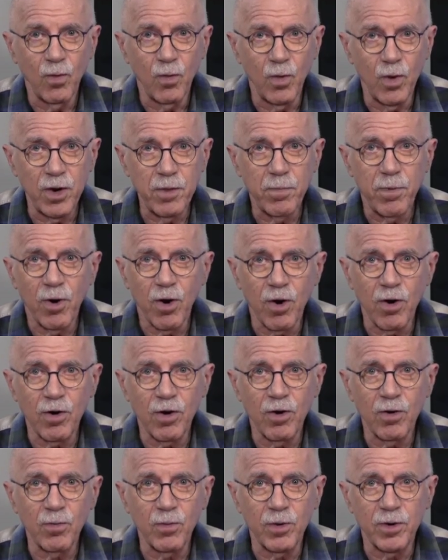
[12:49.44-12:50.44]
we
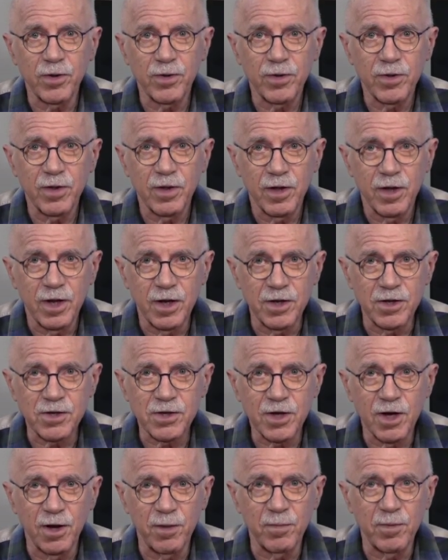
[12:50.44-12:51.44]
partnered with his
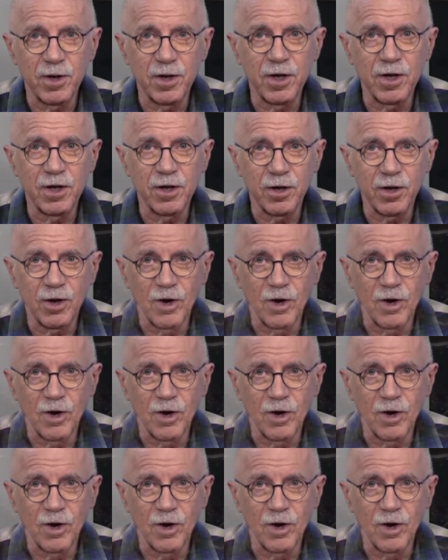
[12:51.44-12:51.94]
company in